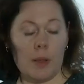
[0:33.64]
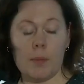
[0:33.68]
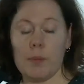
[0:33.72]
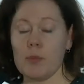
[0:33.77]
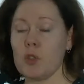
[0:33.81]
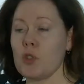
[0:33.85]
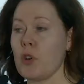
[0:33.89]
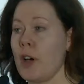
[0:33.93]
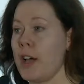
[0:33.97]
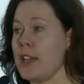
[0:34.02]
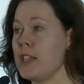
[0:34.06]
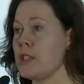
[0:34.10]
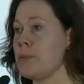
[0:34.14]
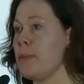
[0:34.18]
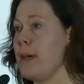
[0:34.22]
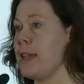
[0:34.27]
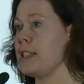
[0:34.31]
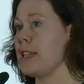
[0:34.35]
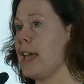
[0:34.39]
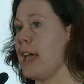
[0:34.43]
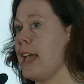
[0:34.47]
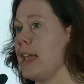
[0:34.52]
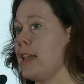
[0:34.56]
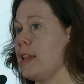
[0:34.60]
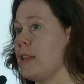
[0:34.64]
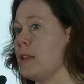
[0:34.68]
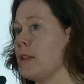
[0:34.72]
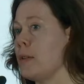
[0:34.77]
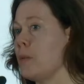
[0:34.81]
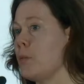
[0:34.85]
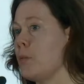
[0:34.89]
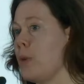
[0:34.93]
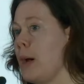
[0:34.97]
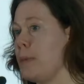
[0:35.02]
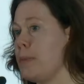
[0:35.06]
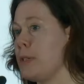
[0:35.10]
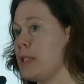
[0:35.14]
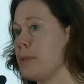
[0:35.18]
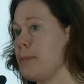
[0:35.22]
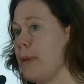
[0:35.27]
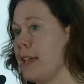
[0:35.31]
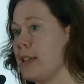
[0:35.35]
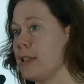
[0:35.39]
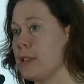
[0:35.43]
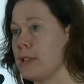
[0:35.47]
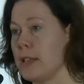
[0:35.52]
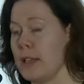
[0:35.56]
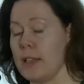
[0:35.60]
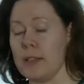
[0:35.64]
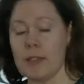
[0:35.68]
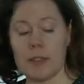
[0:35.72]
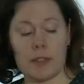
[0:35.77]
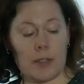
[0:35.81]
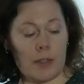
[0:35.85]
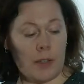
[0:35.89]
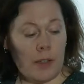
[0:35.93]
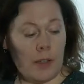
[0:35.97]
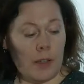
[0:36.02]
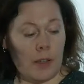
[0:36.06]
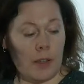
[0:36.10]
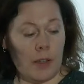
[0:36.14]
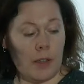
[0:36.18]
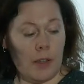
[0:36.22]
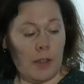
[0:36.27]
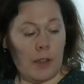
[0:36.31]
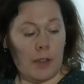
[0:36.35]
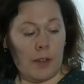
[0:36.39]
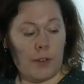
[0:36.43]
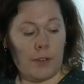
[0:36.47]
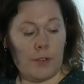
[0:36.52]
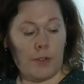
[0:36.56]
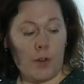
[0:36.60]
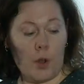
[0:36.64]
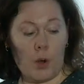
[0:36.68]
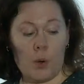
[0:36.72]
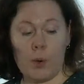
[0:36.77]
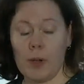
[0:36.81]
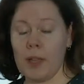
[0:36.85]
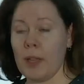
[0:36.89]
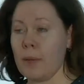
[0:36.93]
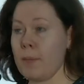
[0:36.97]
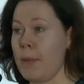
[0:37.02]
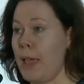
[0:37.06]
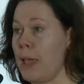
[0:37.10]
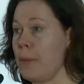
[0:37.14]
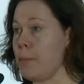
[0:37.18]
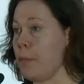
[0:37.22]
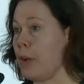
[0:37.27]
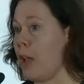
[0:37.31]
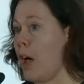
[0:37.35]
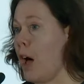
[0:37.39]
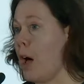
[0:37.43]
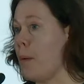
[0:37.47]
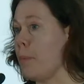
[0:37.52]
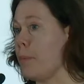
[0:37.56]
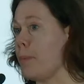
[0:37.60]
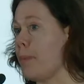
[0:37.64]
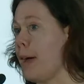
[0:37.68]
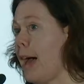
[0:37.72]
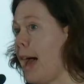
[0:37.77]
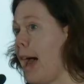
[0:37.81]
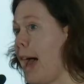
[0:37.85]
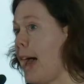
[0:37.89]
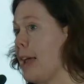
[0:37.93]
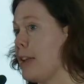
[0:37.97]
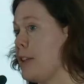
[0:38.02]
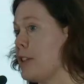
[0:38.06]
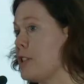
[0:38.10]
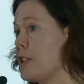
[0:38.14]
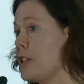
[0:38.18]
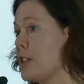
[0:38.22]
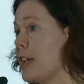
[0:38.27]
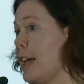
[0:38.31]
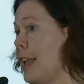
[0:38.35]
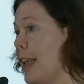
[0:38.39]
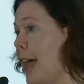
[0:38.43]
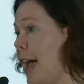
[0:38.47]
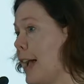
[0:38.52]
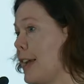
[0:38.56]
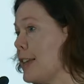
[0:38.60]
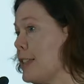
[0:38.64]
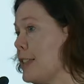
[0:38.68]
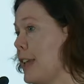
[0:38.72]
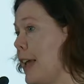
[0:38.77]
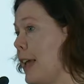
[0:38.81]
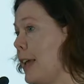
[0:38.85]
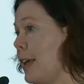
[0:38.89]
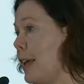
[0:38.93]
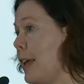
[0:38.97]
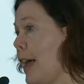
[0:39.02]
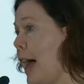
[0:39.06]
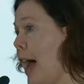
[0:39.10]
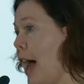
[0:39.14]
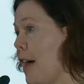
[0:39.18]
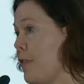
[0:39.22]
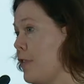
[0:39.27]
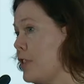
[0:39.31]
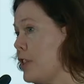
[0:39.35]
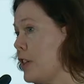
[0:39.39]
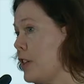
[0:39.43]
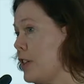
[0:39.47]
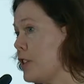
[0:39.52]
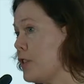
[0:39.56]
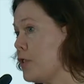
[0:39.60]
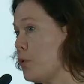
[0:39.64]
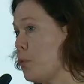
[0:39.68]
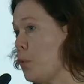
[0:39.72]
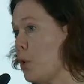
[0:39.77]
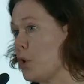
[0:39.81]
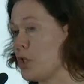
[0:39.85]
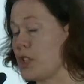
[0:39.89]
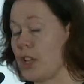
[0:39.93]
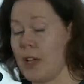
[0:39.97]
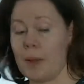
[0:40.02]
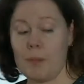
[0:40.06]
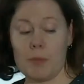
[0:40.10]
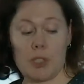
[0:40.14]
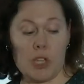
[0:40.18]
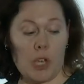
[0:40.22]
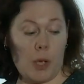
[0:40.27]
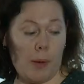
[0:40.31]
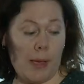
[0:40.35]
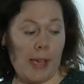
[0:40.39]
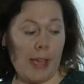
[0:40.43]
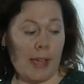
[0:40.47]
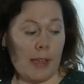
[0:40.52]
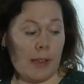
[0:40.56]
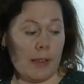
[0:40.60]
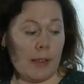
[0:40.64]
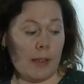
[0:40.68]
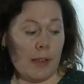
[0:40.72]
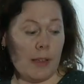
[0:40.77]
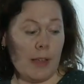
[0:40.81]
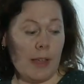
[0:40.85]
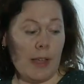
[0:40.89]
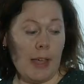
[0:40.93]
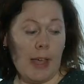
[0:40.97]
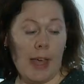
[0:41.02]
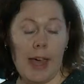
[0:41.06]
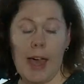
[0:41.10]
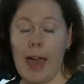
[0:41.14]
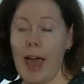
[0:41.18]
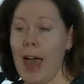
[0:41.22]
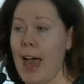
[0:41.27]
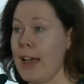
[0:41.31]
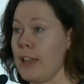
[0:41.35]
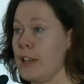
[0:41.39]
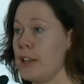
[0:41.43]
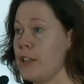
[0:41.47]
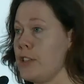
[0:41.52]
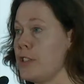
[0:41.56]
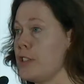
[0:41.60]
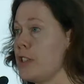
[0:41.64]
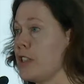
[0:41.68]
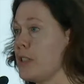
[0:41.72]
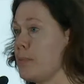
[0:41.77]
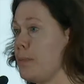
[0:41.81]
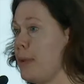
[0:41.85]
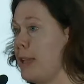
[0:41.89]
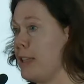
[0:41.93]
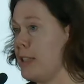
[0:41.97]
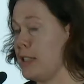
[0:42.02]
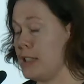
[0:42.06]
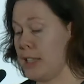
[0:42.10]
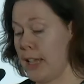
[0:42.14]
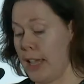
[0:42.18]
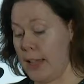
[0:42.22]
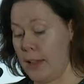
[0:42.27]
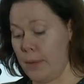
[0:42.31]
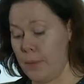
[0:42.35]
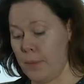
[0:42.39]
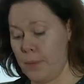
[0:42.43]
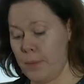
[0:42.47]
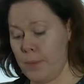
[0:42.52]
trying to maintain web spaces, following people up and collecting evidence of what I'm doing, and splinting.